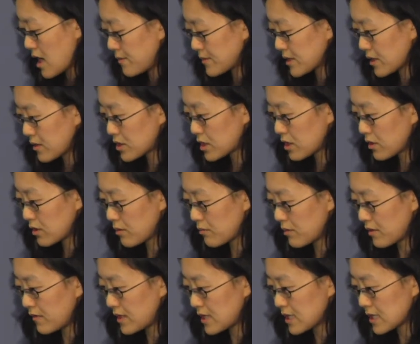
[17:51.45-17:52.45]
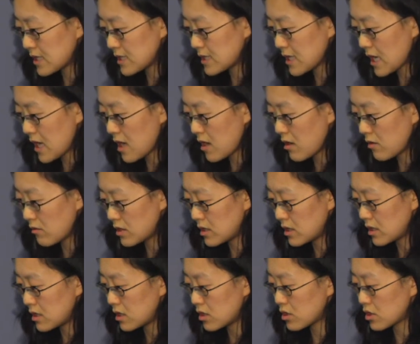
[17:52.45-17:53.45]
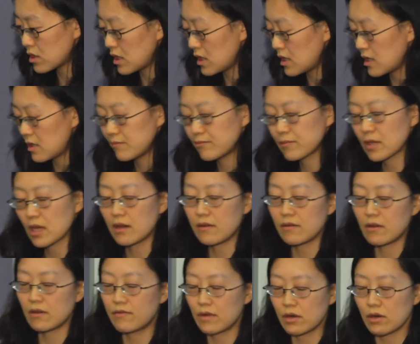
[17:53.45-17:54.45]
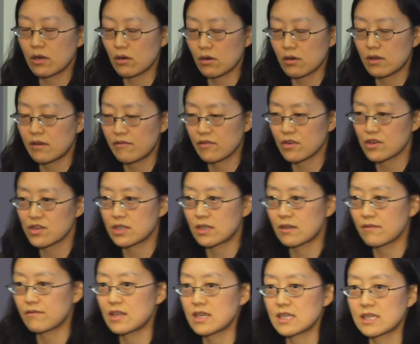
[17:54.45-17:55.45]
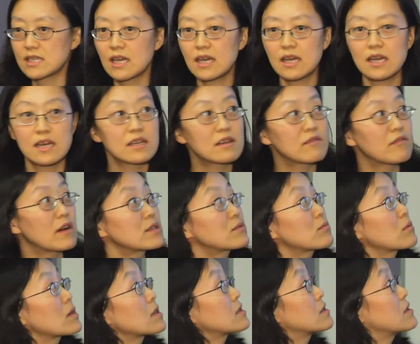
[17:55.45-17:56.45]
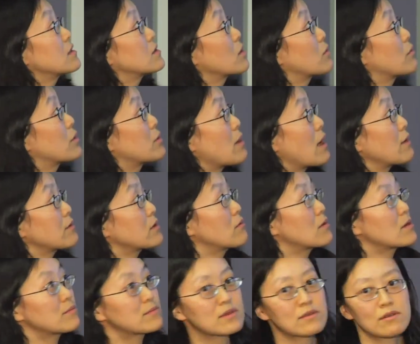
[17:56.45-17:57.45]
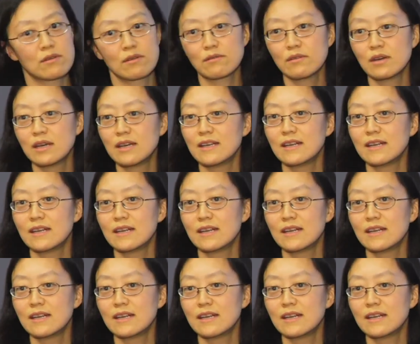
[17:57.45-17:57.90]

So I'll show you a movie. This is how a very early version of this device works. So we route the worms through.